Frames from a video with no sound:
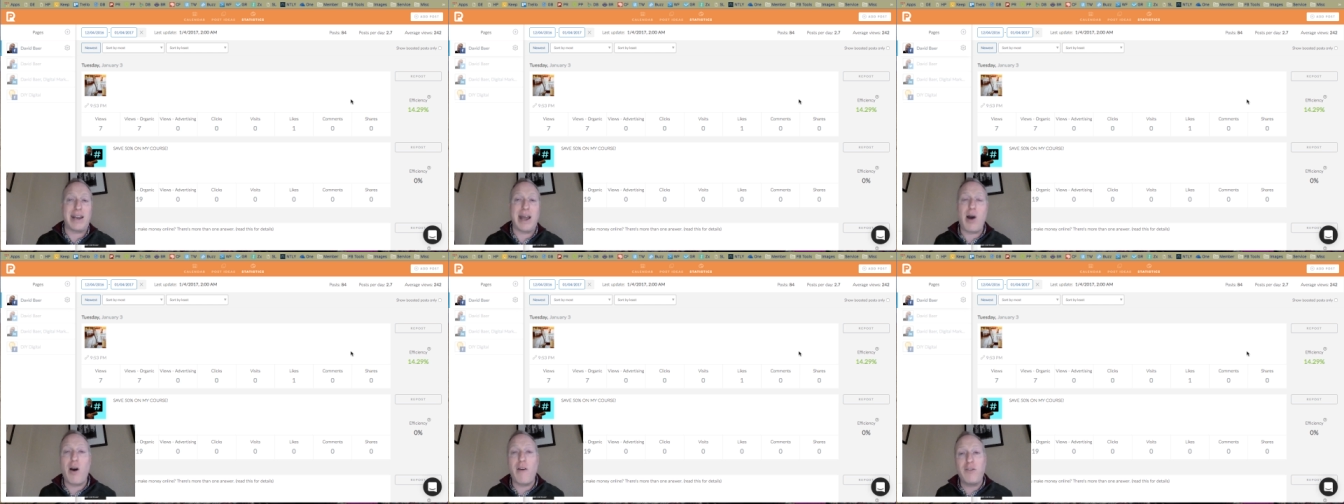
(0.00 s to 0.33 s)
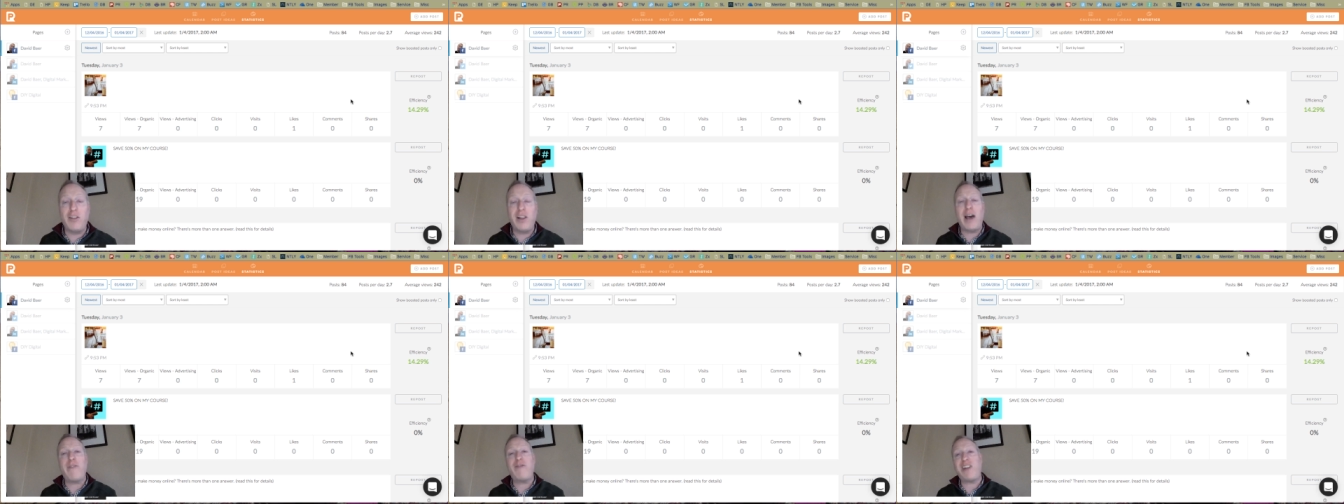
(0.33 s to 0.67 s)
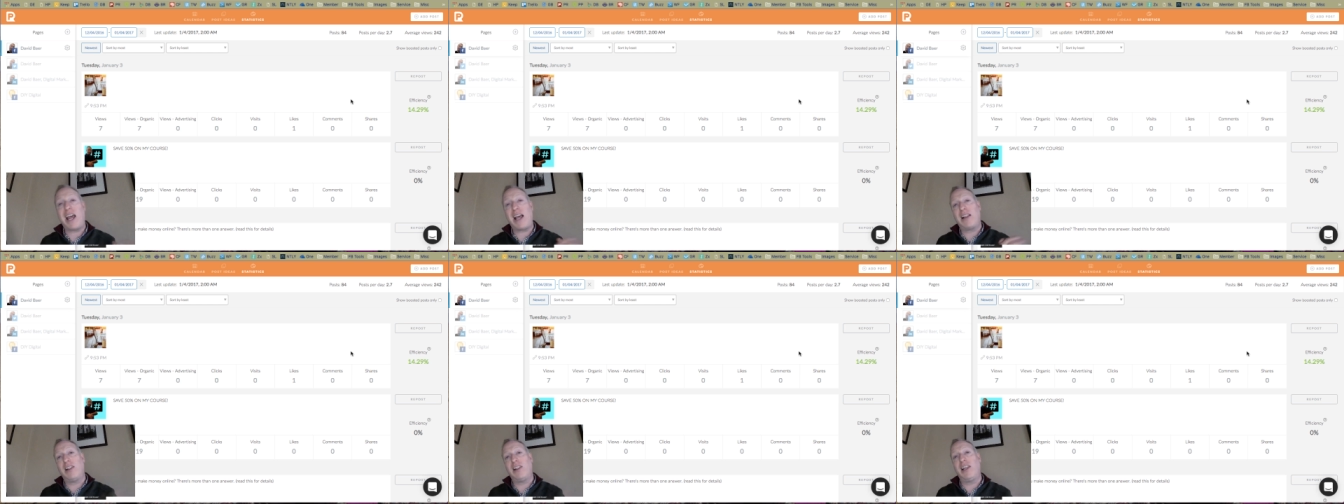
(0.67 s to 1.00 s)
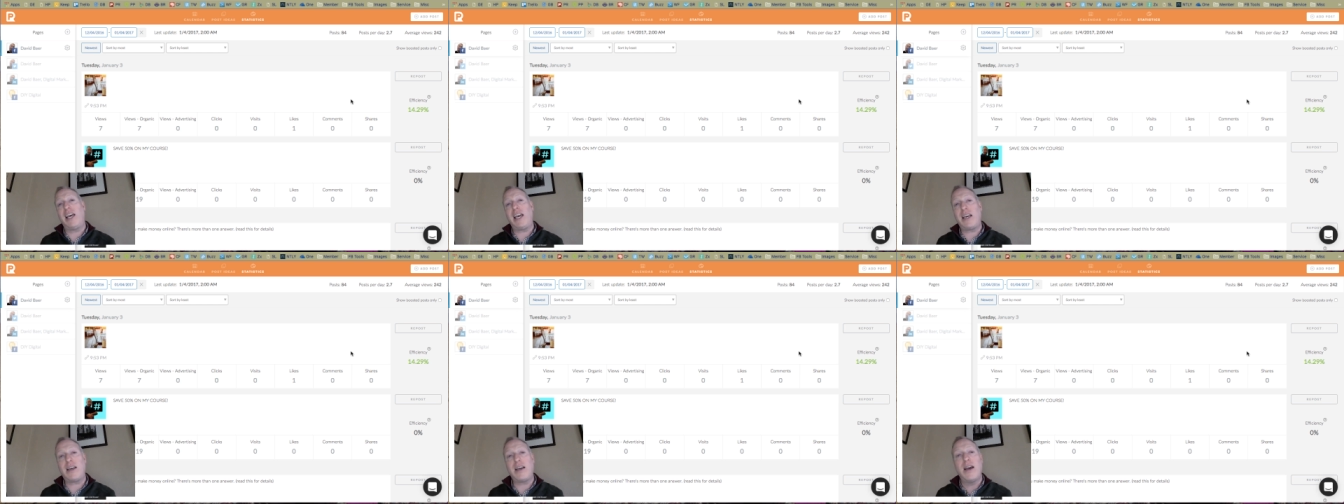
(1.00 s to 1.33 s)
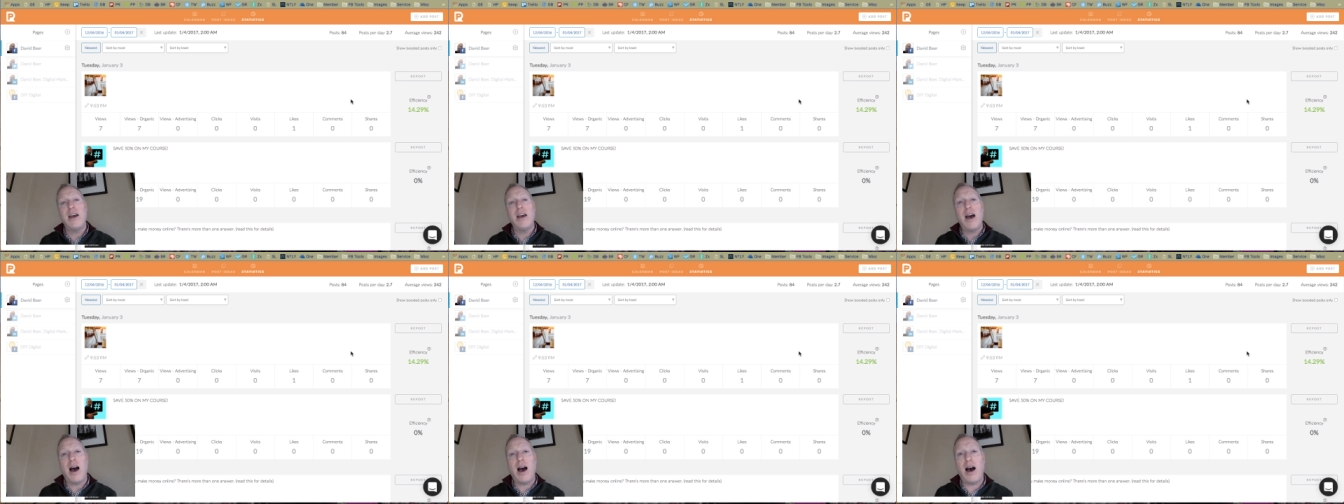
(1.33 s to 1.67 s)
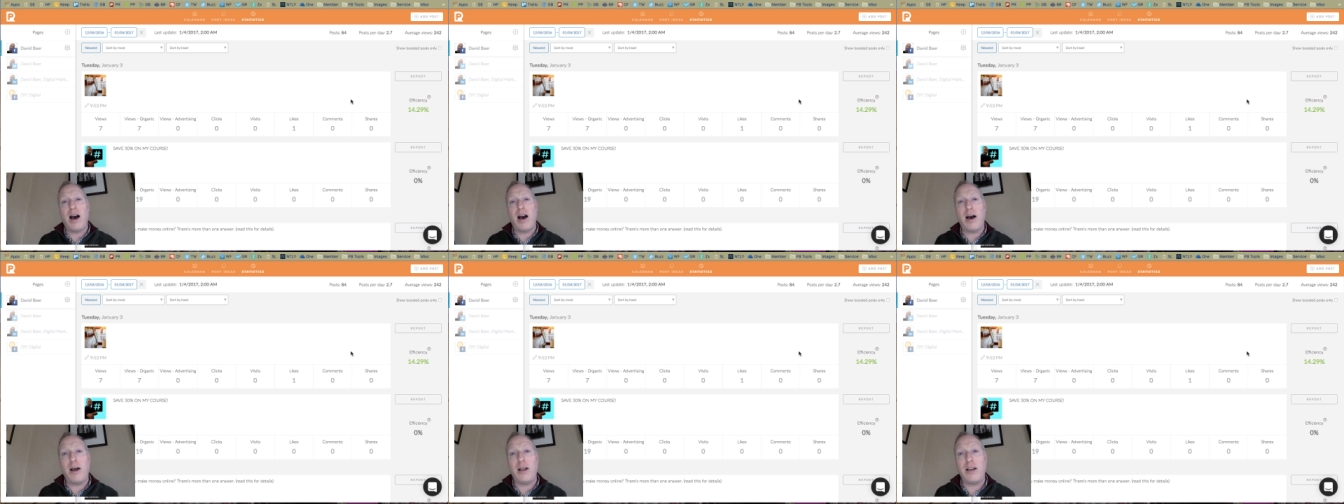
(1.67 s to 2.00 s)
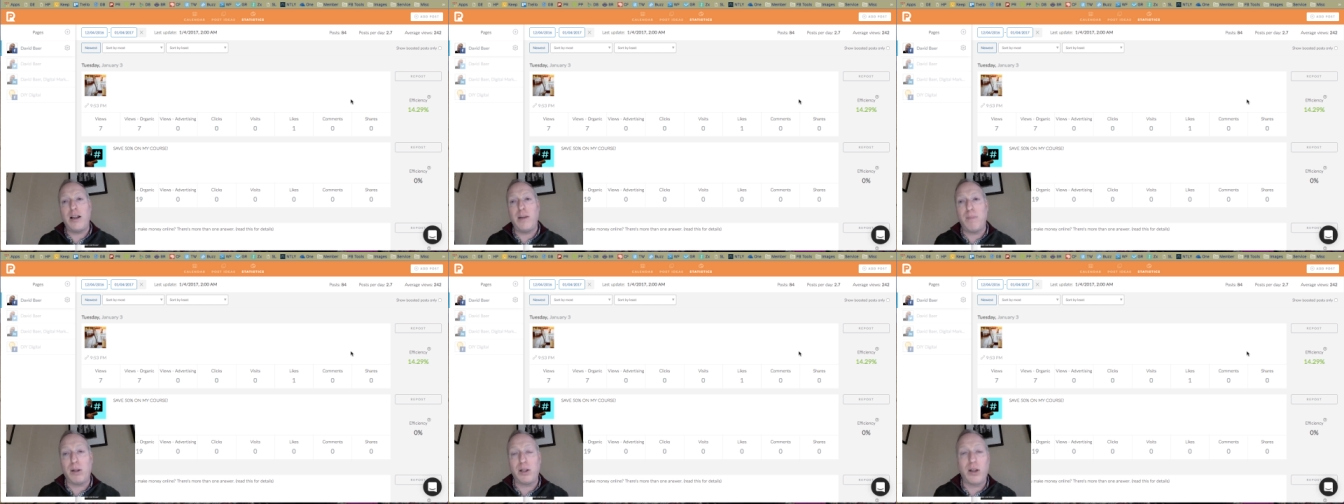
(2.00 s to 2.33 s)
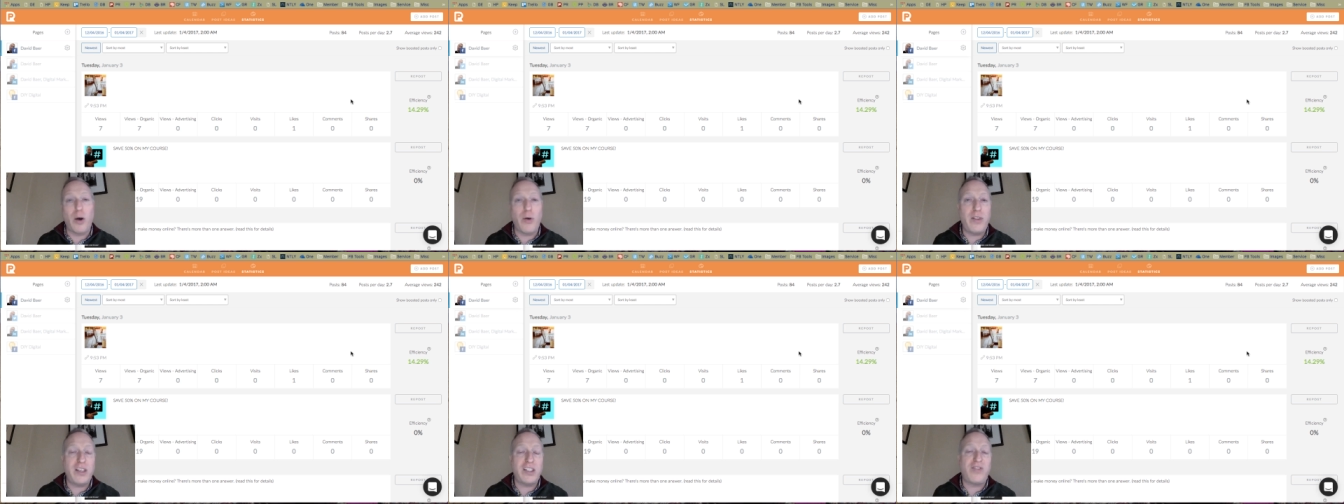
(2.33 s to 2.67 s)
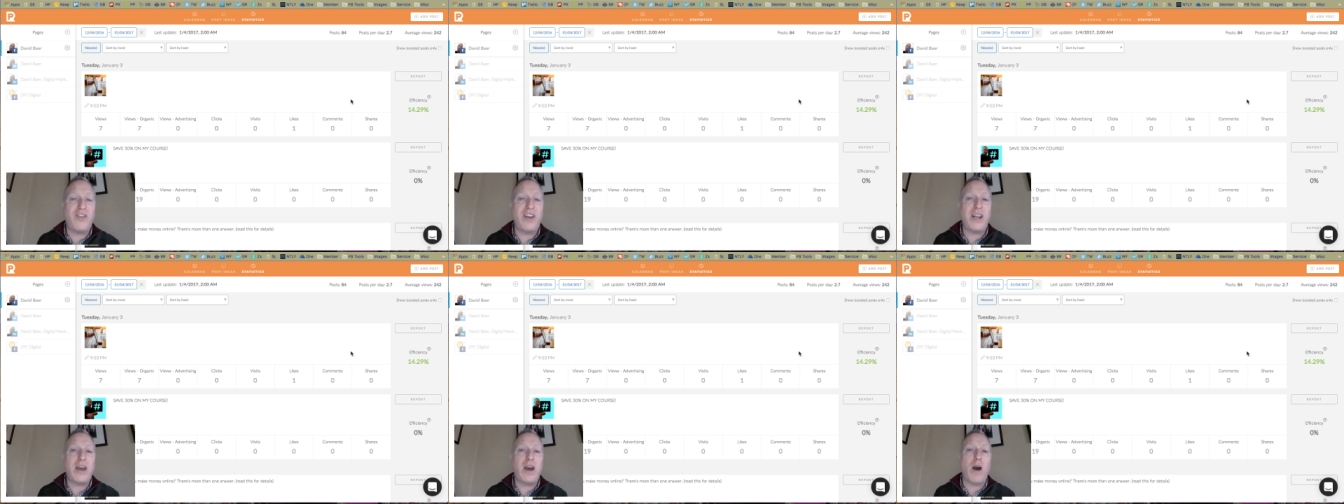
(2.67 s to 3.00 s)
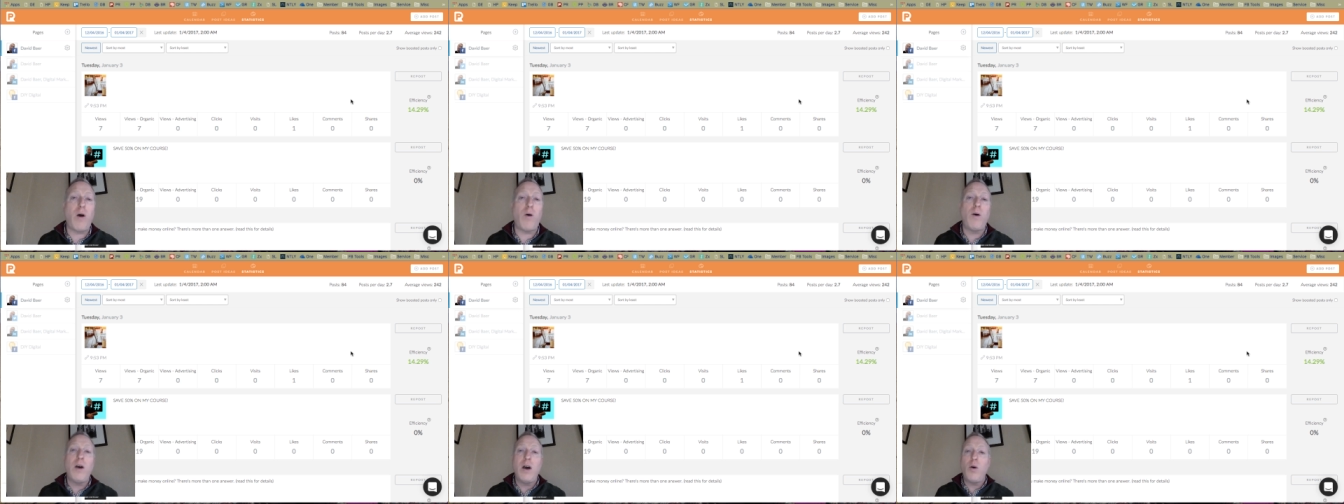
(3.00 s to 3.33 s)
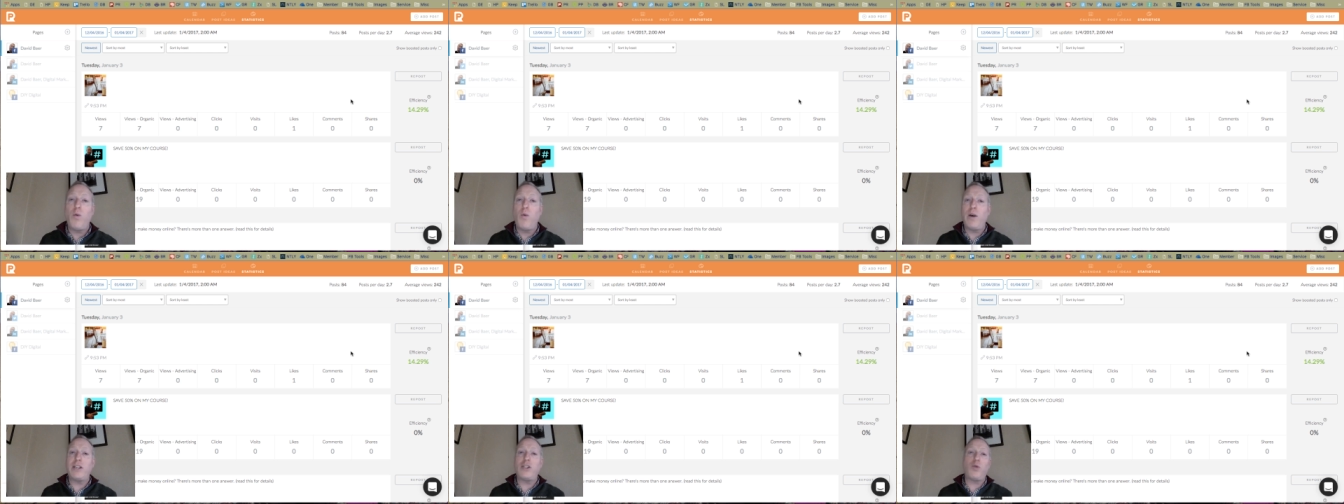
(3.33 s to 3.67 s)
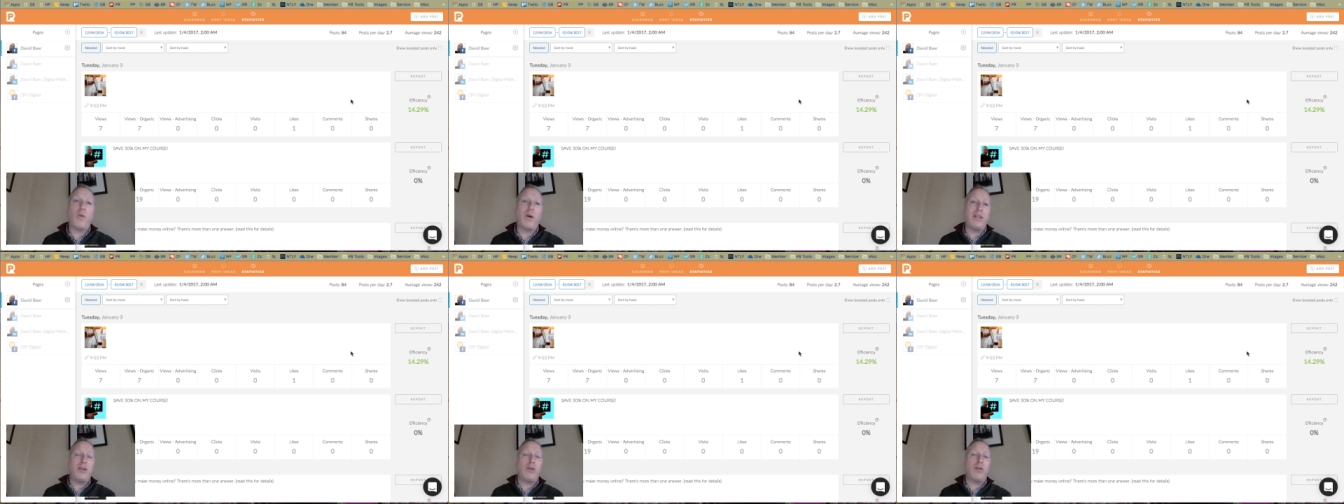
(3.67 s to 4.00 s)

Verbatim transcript: Now, I've left a link uh, below this video, which when